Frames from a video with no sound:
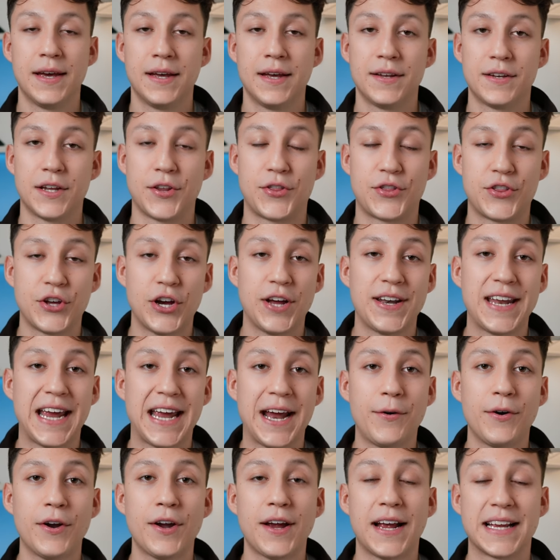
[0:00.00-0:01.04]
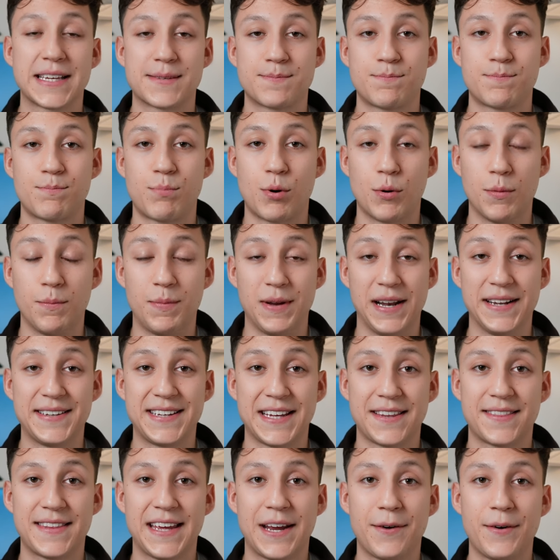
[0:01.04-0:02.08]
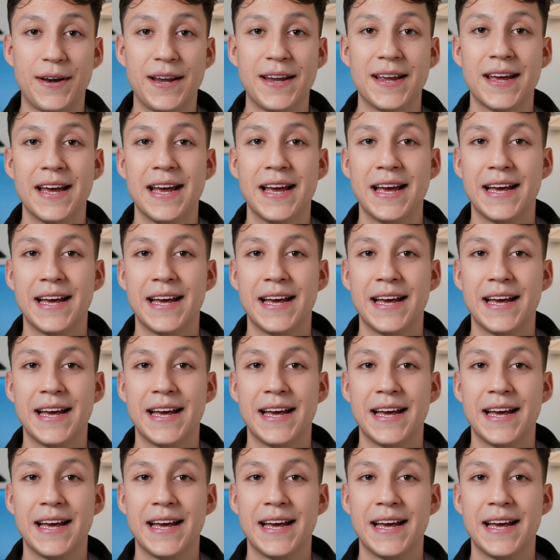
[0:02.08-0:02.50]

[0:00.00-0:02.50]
The third area is probability theory.